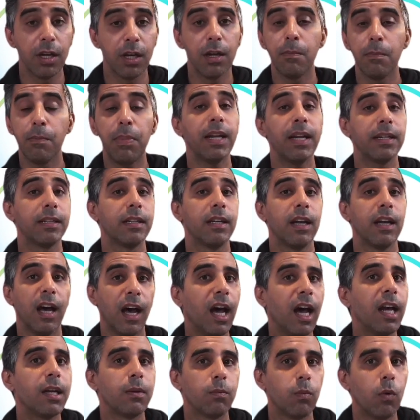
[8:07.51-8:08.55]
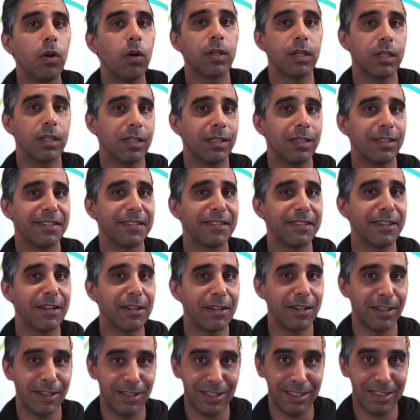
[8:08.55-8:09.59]
But I want
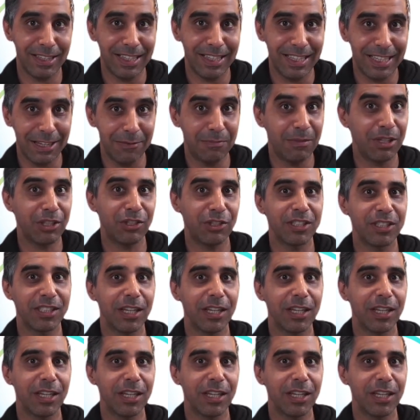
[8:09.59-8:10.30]
the emissions.